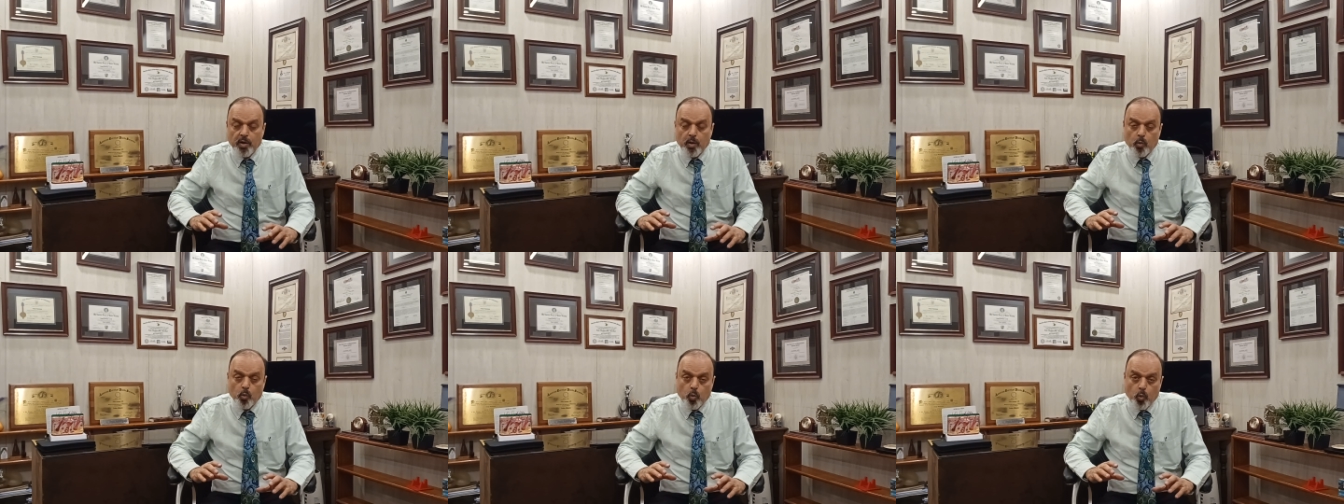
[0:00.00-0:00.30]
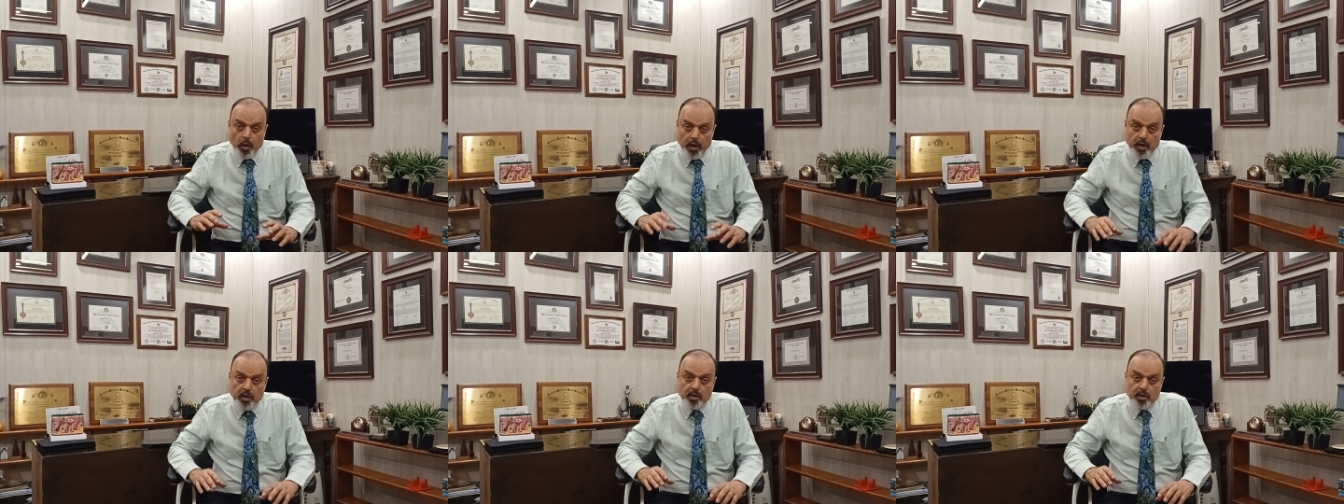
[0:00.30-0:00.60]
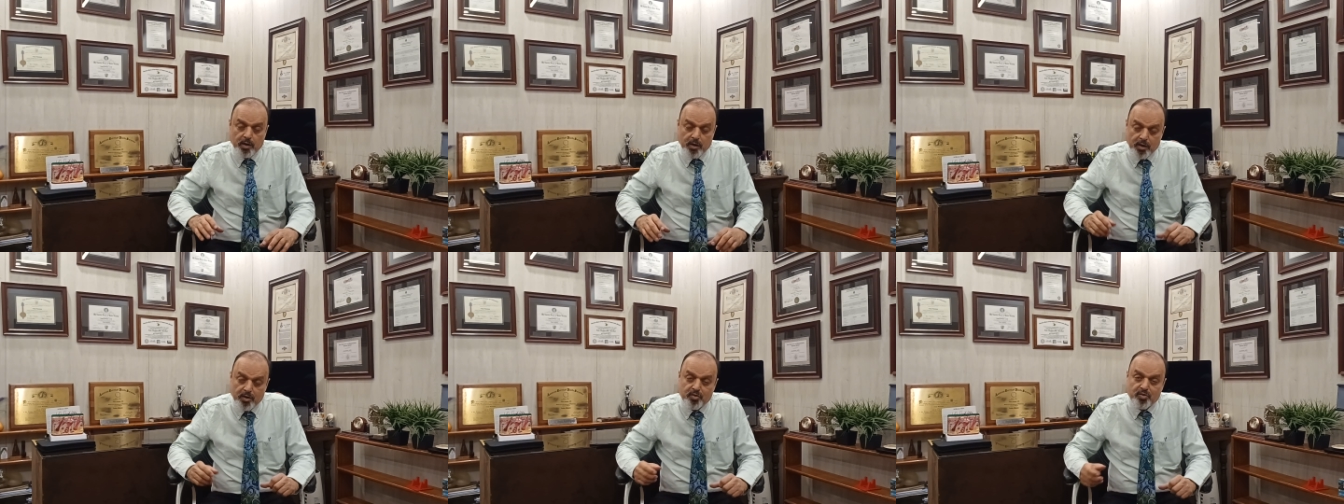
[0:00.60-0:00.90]
a weight
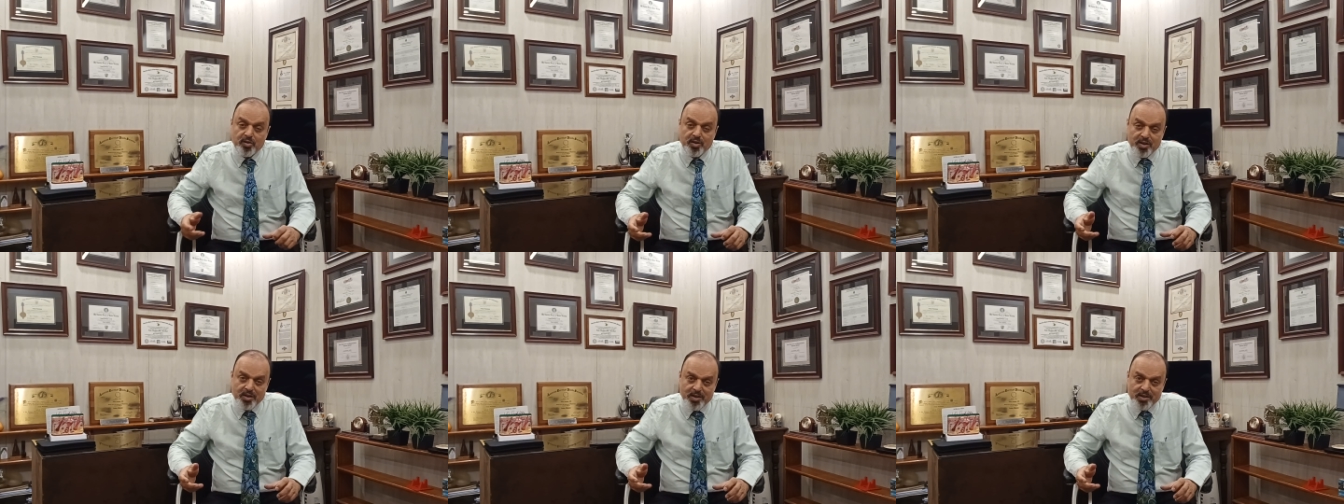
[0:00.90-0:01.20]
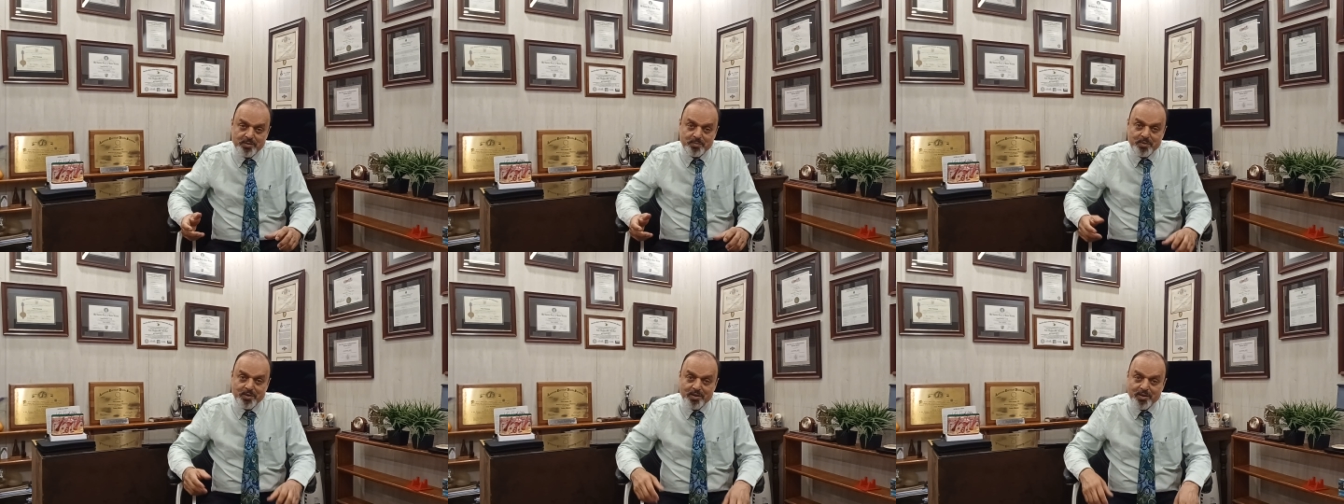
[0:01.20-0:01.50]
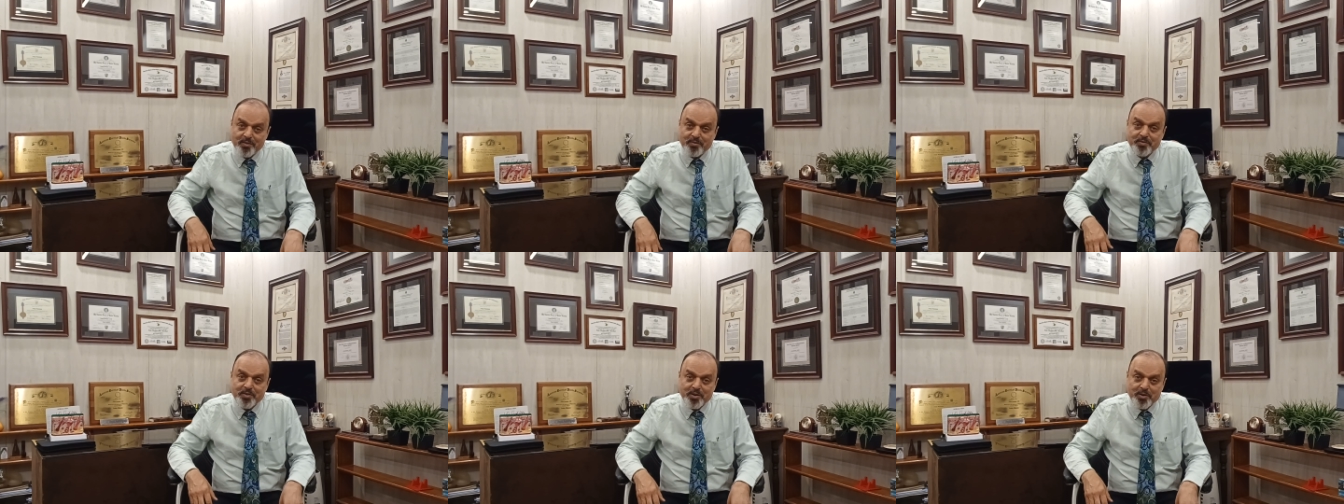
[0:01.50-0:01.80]
literally has been
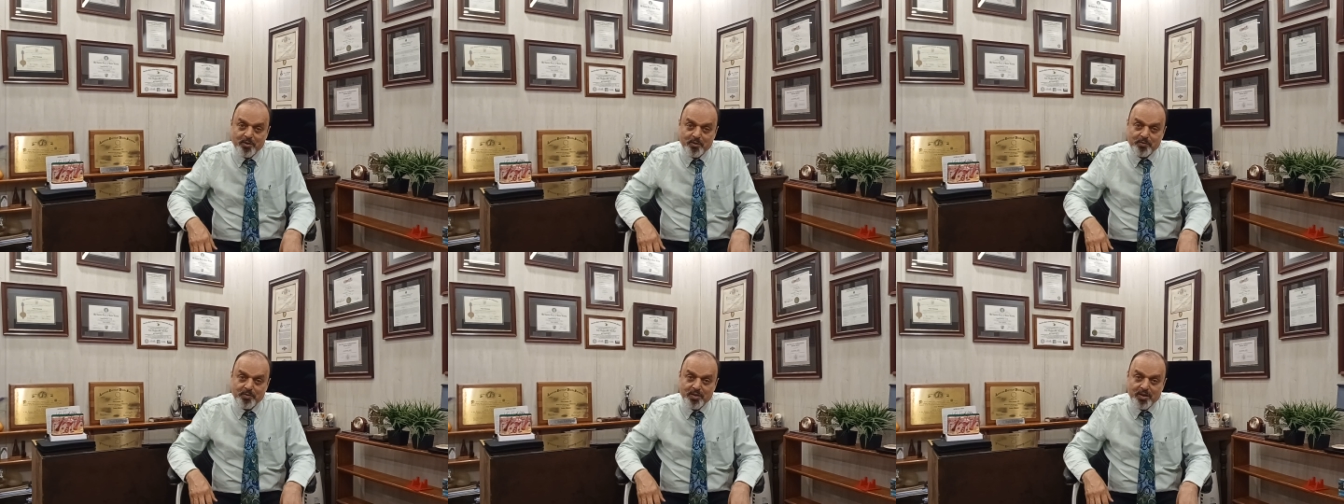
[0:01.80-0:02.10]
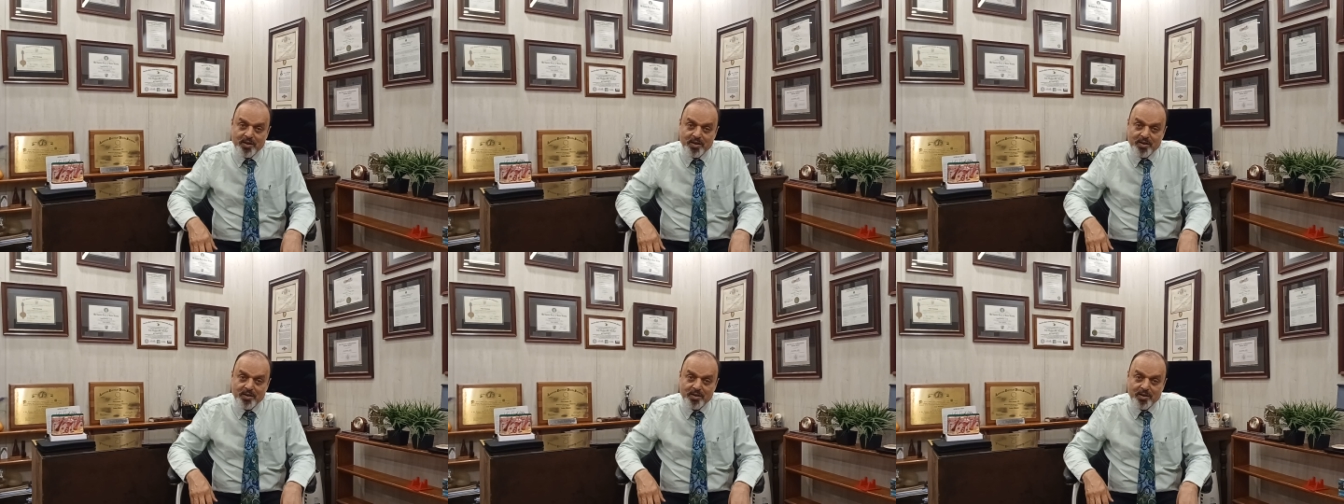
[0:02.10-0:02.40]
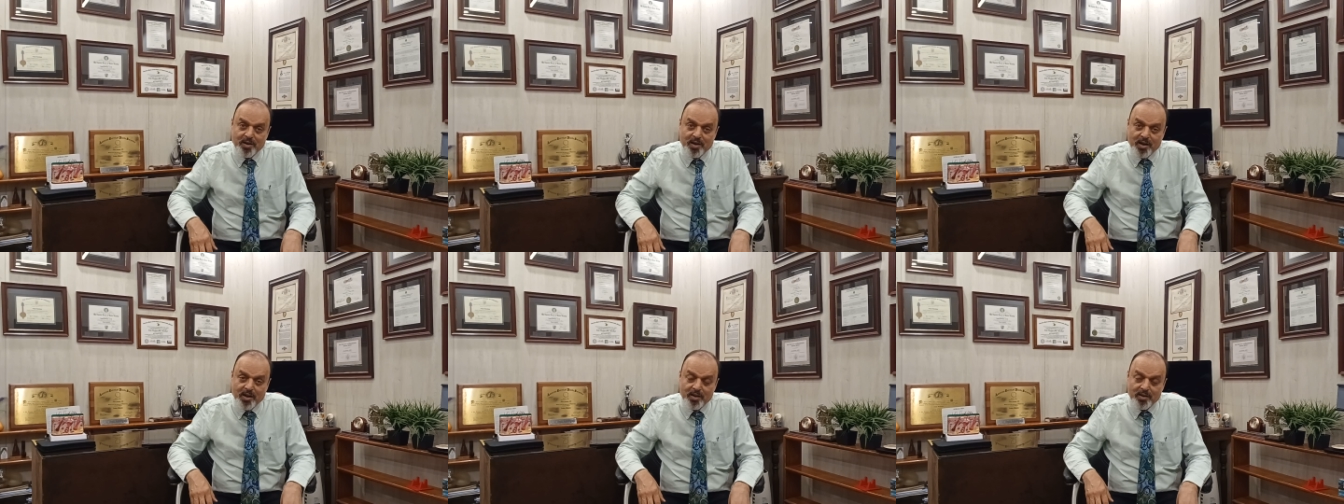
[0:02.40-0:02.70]
lifted off their
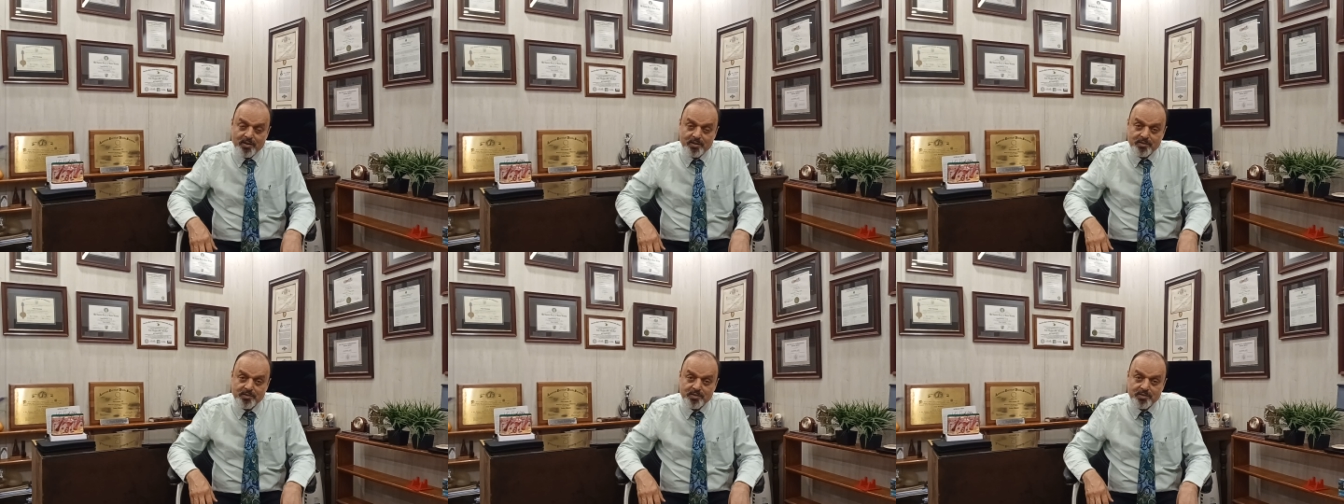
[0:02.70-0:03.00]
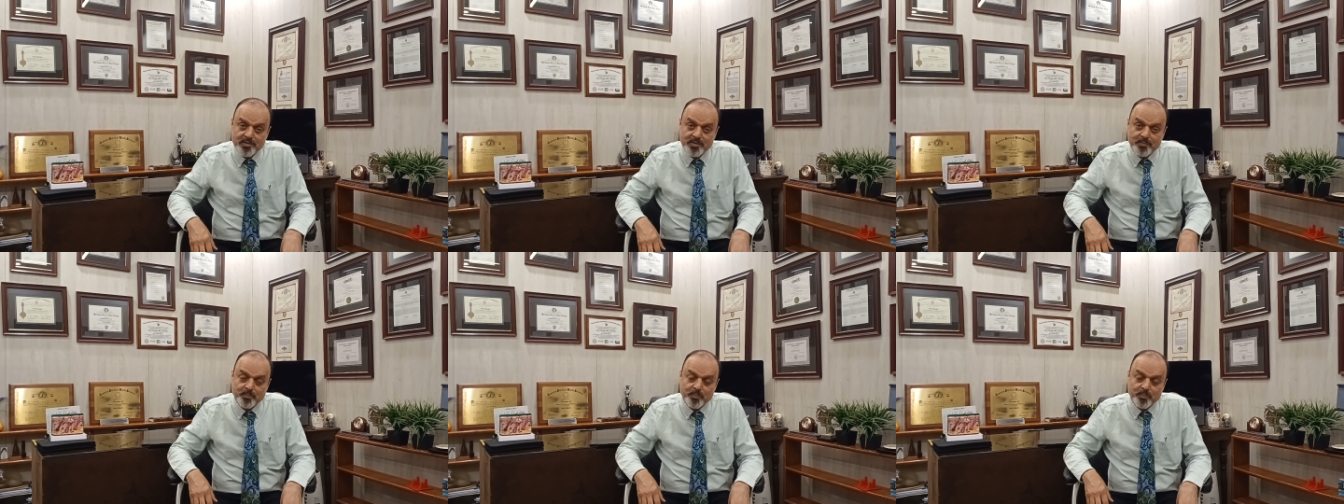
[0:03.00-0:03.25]
eyelids.